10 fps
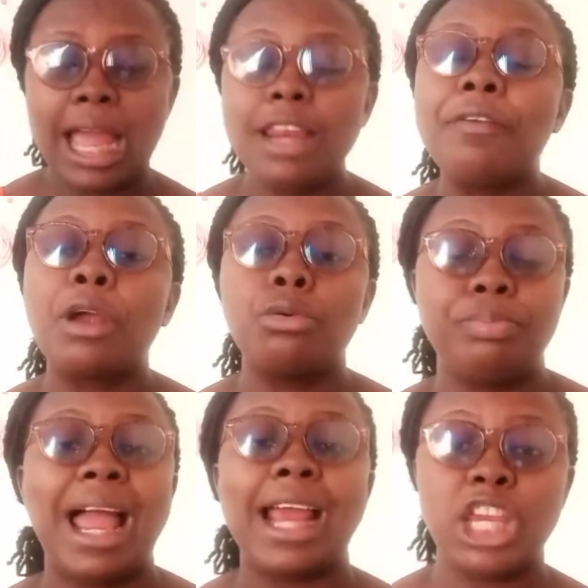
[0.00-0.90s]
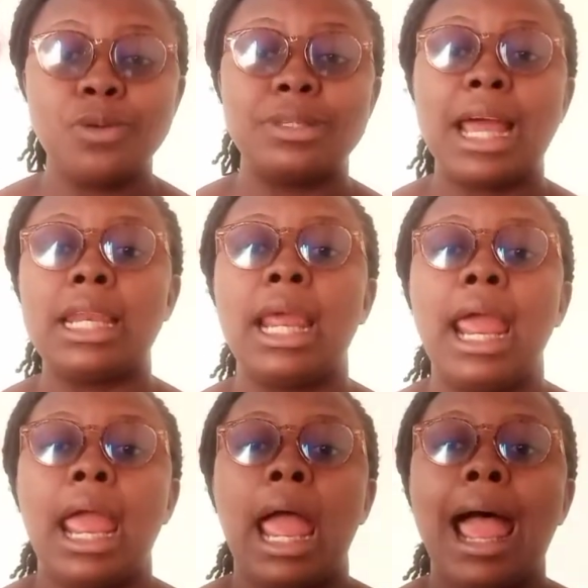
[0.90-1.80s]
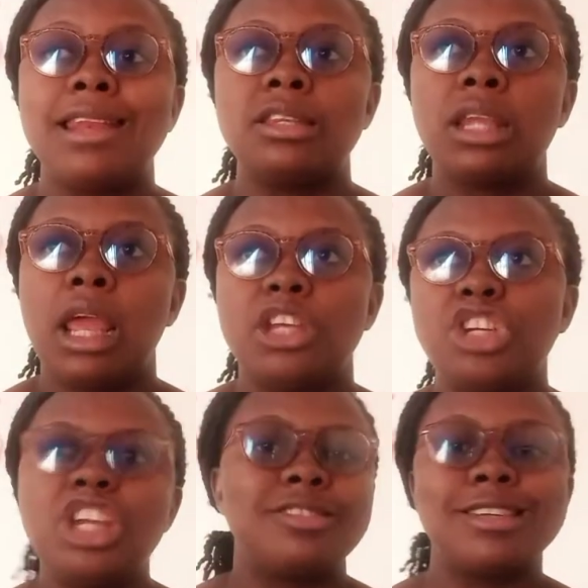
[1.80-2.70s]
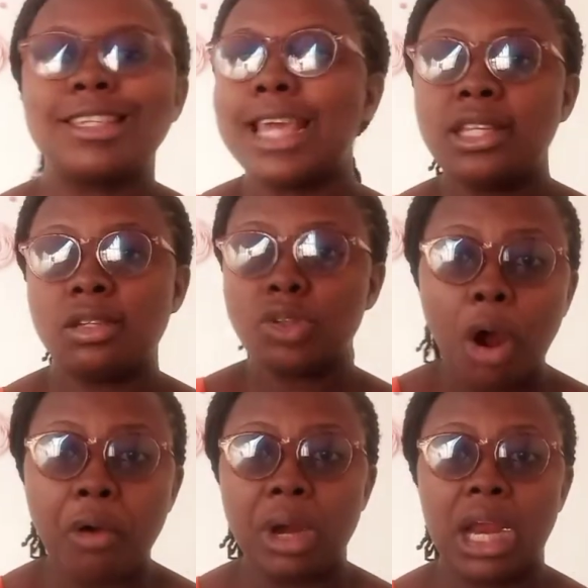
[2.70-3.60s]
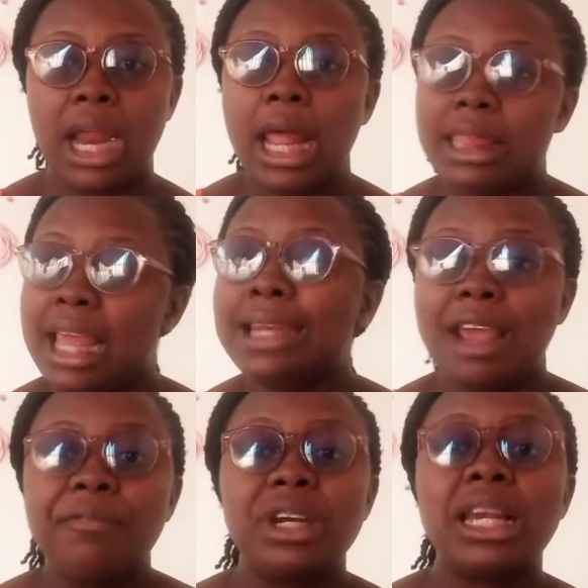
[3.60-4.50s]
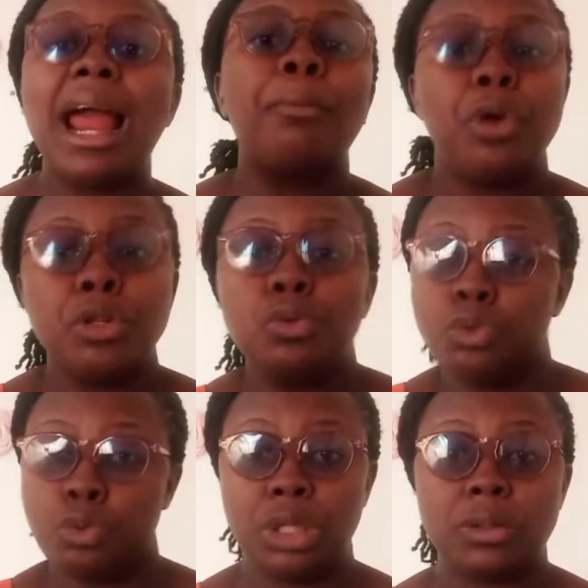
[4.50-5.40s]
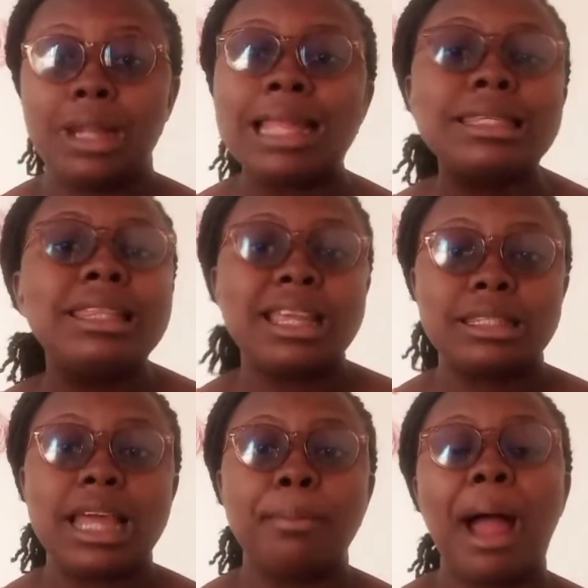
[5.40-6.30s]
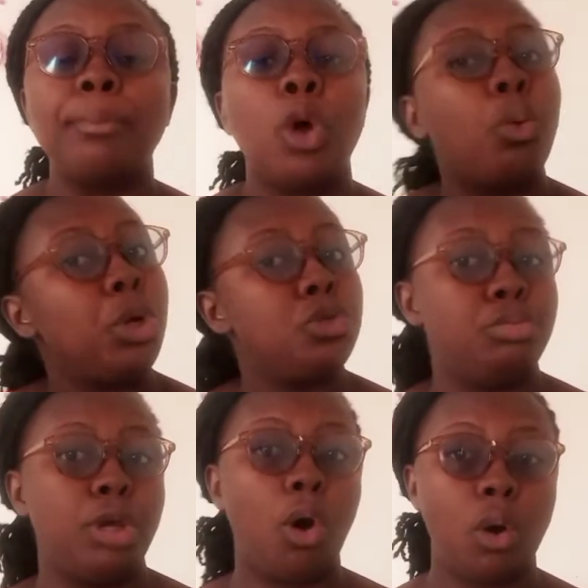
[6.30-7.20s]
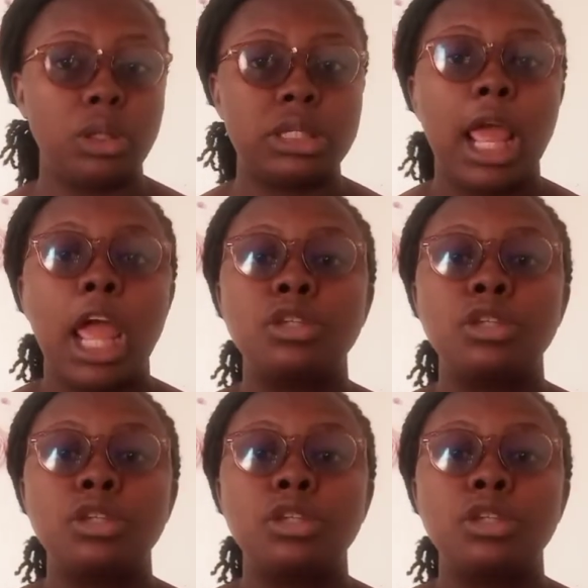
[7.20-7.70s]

And if I could be accused and she's not saying sorry, then definitely I'm going to do it, so that next time I'm not going to be hurt.